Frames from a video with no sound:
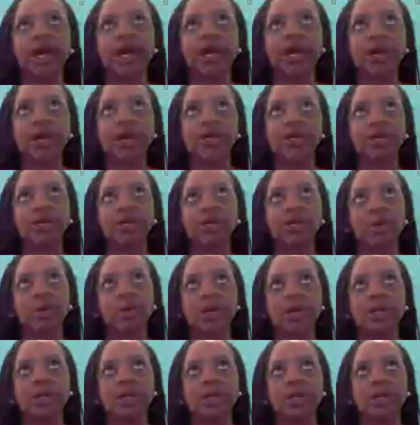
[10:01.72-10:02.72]
I, I
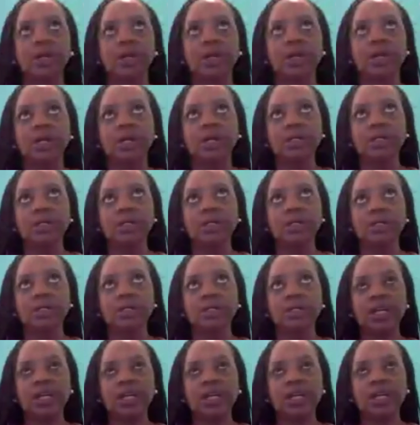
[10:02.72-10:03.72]
heard the Lord
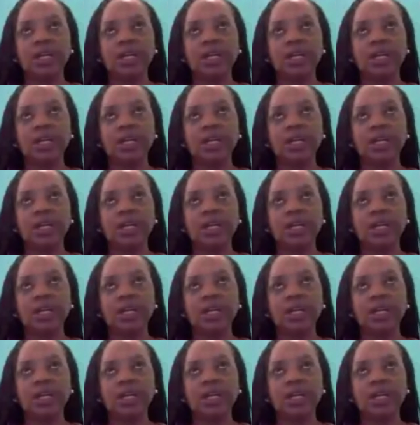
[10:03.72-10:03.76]
wow.